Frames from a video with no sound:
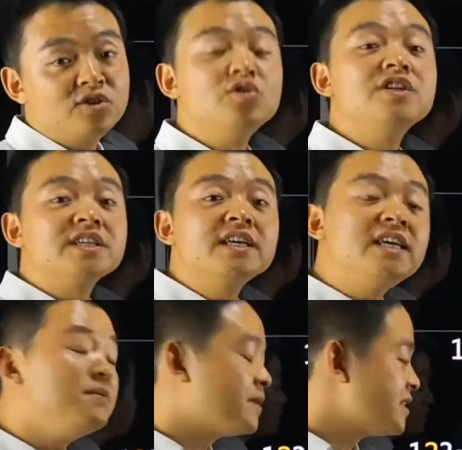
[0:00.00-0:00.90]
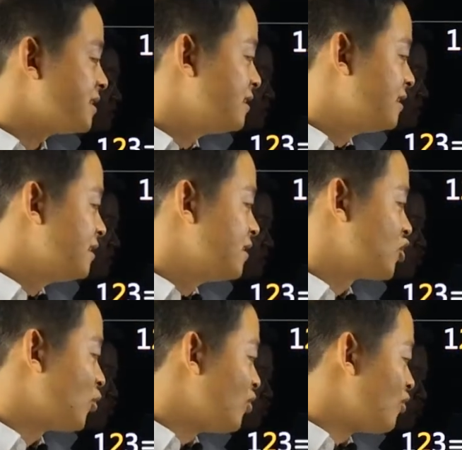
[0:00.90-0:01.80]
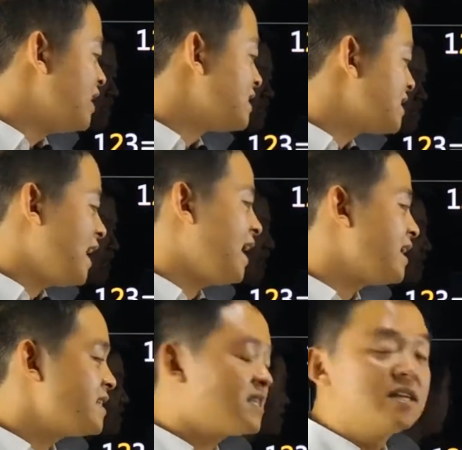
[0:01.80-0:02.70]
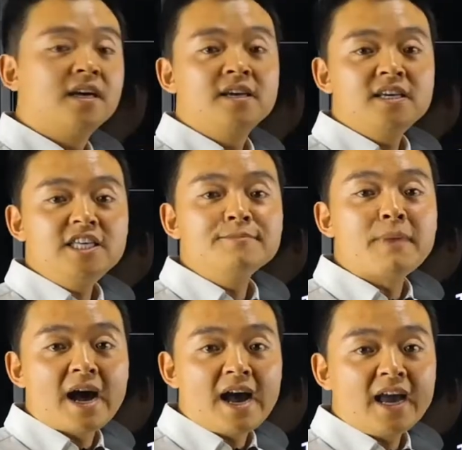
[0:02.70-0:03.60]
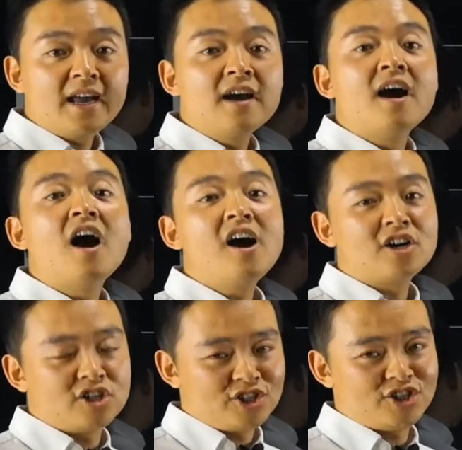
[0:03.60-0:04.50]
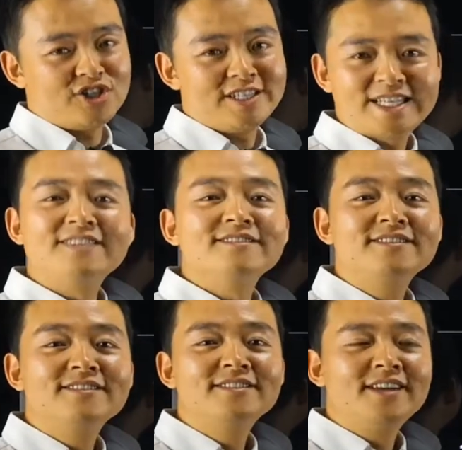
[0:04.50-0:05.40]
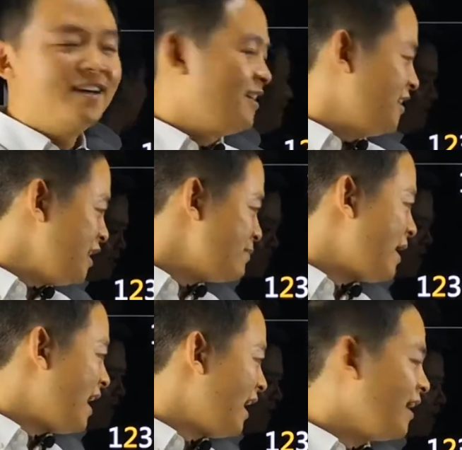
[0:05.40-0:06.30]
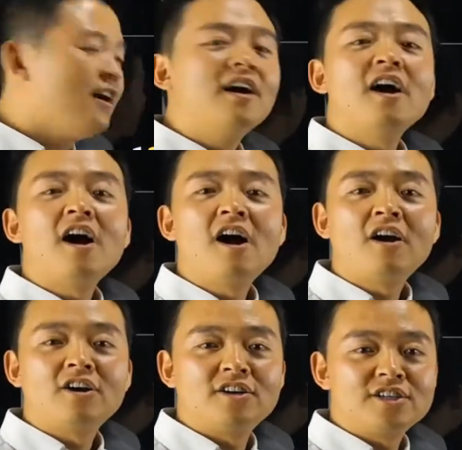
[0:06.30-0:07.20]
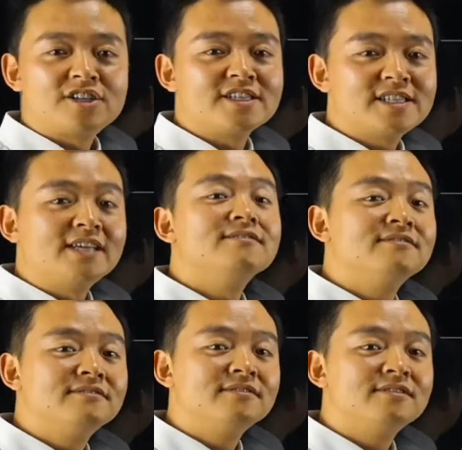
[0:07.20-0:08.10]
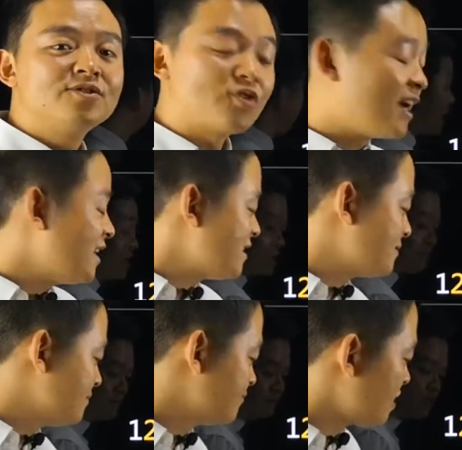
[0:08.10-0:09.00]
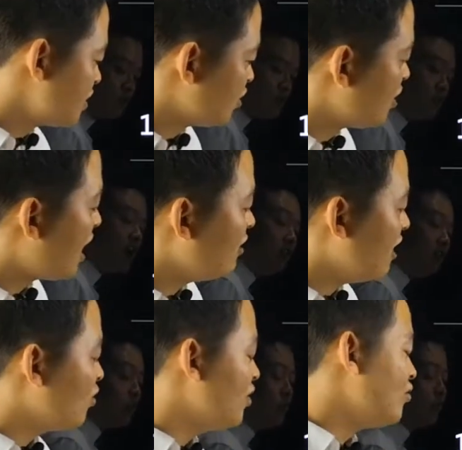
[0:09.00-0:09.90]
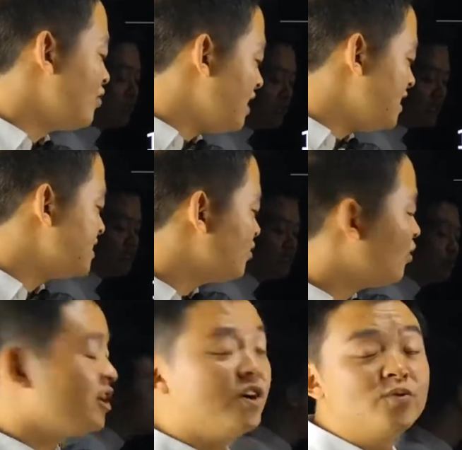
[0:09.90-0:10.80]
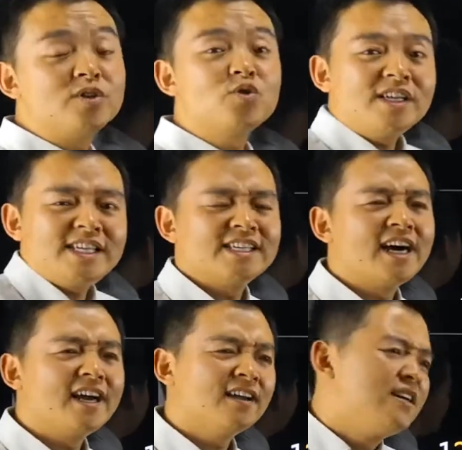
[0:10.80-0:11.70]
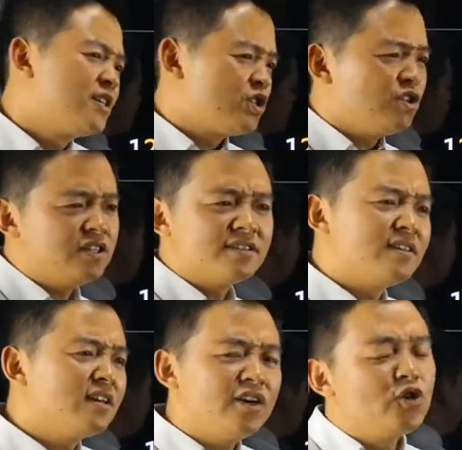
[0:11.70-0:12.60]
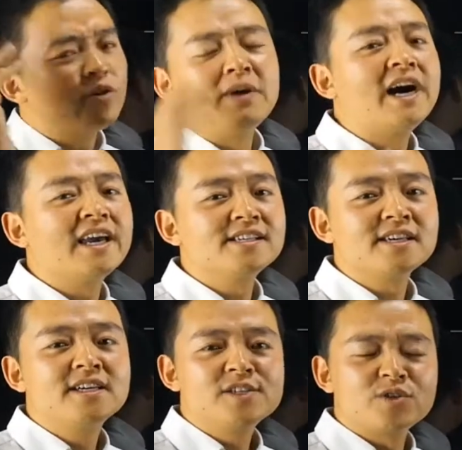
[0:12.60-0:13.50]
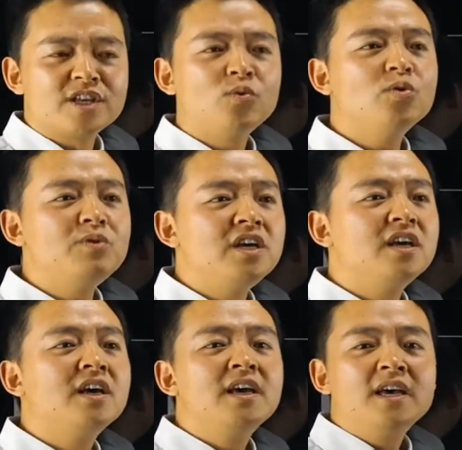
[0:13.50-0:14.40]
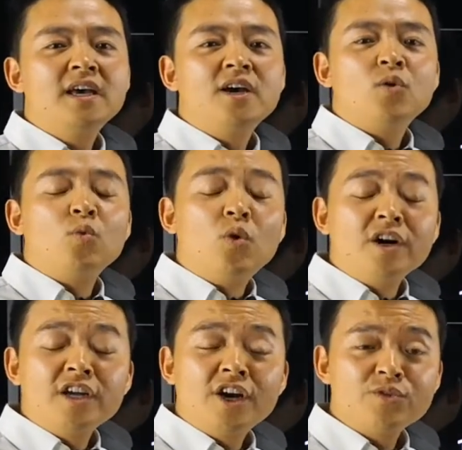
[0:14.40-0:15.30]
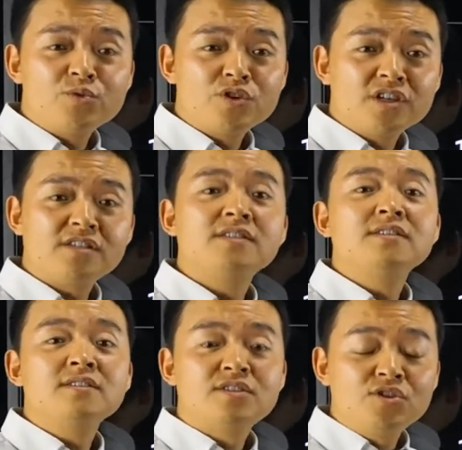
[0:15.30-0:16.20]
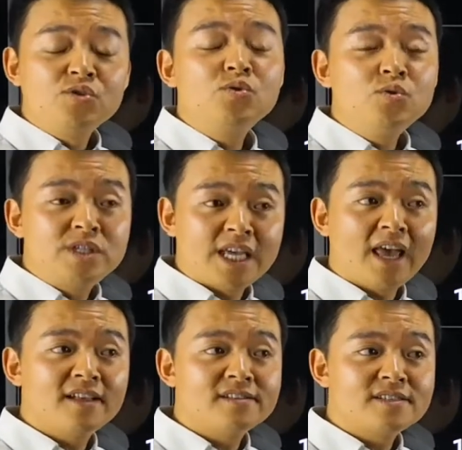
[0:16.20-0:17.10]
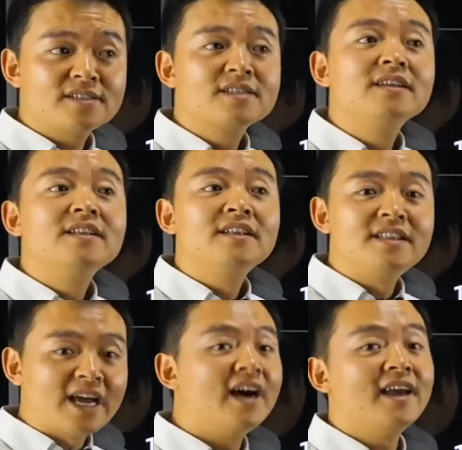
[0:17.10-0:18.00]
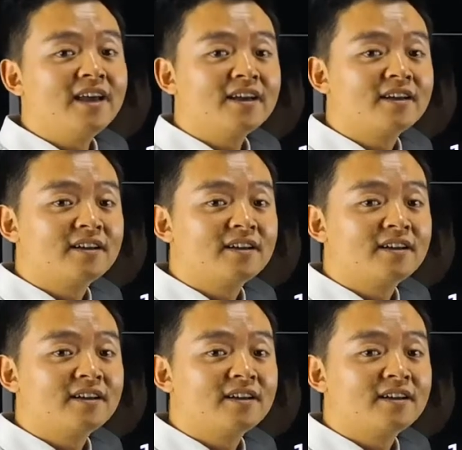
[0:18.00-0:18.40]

You need to keep it. So we read it as 123. 123. Try it. So how can we read 129? So you need to think in your mind. So that will be 102 tenths 9.